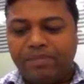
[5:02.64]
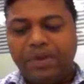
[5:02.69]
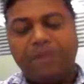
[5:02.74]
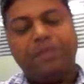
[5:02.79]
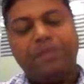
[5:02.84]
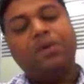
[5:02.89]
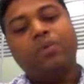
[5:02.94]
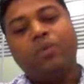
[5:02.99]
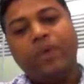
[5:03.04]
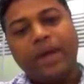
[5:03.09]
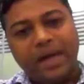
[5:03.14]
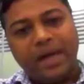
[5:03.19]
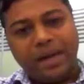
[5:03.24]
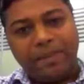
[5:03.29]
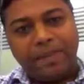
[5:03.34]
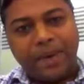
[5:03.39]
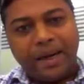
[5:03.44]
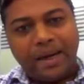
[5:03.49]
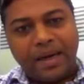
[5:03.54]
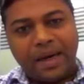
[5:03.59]
people were
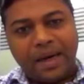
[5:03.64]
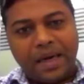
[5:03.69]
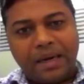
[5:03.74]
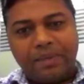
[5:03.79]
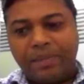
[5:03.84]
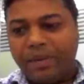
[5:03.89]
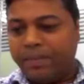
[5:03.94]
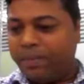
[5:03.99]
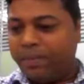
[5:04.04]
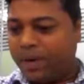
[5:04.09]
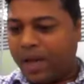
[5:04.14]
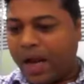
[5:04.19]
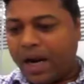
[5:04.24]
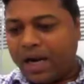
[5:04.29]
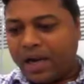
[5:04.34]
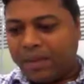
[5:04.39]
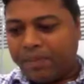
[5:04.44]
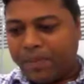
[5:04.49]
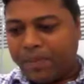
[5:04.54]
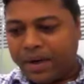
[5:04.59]
dependent, people
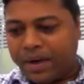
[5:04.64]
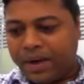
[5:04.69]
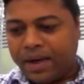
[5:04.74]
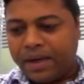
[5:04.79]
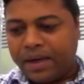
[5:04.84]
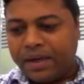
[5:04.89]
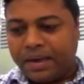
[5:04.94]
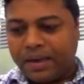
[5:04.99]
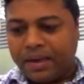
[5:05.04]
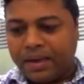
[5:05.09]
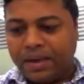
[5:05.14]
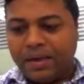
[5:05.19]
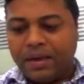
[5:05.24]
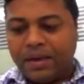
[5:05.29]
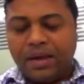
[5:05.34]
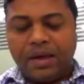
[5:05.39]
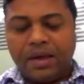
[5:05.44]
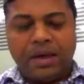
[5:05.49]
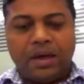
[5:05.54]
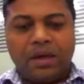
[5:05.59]
are dependent.
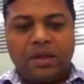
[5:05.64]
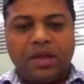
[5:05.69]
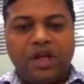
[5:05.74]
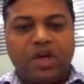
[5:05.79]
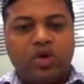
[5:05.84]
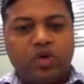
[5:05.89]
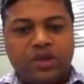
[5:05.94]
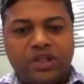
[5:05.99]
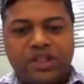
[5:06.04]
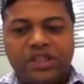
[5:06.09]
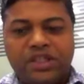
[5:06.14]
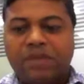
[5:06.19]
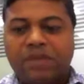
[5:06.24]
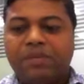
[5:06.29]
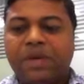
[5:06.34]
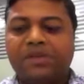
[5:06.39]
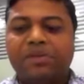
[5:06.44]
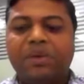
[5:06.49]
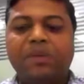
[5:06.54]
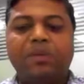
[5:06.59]
The
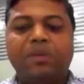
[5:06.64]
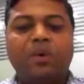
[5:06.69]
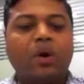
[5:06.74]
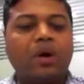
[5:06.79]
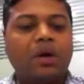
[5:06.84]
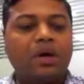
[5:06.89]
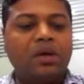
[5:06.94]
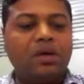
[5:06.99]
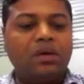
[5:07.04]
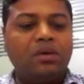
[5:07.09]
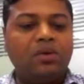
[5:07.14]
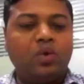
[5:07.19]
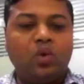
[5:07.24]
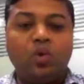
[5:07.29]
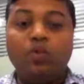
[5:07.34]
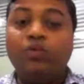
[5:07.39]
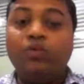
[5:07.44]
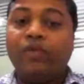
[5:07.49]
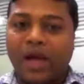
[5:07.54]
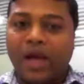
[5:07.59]
ecosystem has been broken
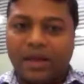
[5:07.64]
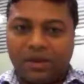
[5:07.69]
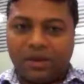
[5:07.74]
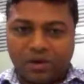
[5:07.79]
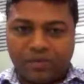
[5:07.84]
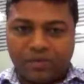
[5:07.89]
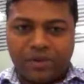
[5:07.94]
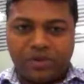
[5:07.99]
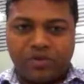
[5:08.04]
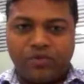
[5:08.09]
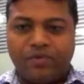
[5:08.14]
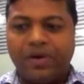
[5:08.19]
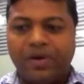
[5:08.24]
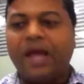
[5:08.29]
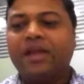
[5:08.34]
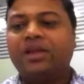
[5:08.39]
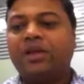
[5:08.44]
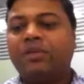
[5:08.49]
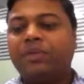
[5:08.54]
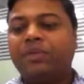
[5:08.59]
through philanthropy. So
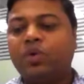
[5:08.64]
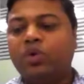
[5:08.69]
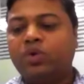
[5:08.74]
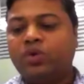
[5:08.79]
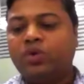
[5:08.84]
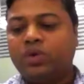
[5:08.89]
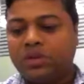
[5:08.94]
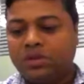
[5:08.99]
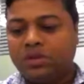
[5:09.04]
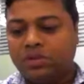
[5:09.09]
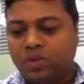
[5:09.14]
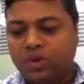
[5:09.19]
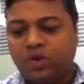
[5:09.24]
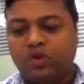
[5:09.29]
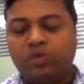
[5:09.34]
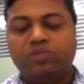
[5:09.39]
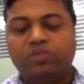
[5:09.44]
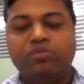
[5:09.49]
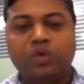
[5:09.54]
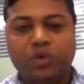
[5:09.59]
philanthropy
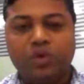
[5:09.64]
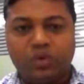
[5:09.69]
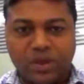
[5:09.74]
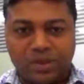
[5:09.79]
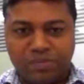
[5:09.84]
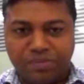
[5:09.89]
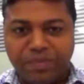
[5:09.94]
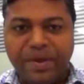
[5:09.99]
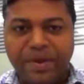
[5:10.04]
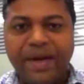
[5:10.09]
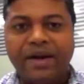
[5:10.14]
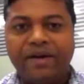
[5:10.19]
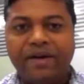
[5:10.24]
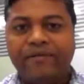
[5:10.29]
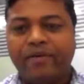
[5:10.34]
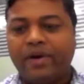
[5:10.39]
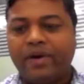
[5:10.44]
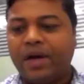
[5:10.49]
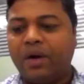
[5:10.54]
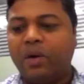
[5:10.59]
which was meant
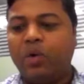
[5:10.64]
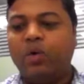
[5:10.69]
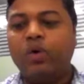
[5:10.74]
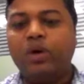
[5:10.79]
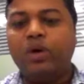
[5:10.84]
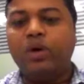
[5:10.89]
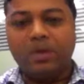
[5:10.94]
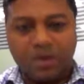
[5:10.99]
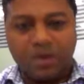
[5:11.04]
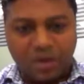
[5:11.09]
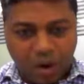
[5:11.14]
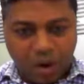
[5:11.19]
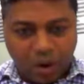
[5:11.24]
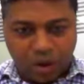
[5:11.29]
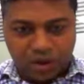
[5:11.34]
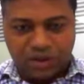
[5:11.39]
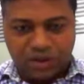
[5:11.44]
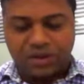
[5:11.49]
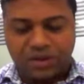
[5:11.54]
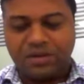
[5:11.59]
for a good
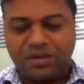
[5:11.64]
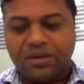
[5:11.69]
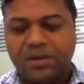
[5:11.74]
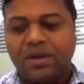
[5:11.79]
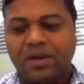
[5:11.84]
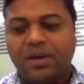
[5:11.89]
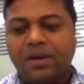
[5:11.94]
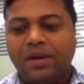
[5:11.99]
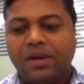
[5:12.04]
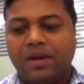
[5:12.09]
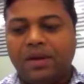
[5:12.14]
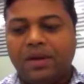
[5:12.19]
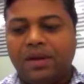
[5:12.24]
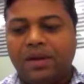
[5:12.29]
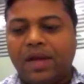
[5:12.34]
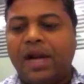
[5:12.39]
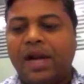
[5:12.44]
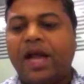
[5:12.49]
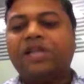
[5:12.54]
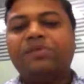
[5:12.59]
cause
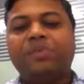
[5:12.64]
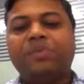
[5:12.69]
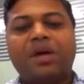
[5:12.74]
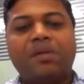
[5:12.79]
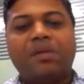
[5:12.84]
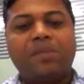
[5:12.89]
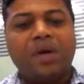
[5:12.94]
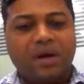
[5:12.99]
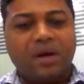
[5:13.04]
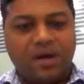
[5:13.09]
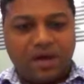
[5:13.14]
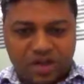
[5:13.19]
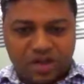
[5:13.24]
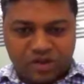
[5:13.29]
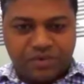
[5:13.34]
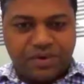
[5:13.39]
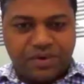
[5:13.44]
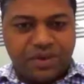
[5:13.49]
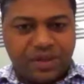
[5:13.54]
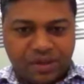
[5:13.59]
that has become a
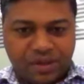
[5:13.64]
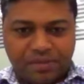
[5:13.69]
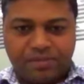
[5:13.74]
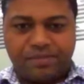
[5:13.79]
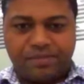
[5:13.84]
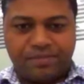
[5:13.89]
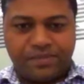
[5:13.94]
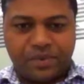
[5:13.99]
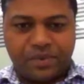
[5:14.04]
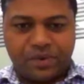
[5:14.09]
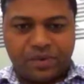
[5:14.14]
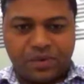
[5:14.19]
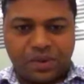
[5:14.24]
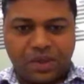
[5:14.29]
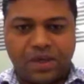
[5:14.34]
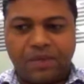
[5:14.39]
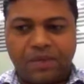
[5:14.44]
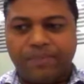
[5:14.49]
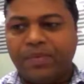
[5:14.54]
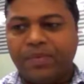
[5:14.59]
curse for them.
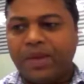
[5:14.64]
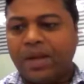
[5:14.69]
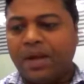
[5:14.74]
Okay.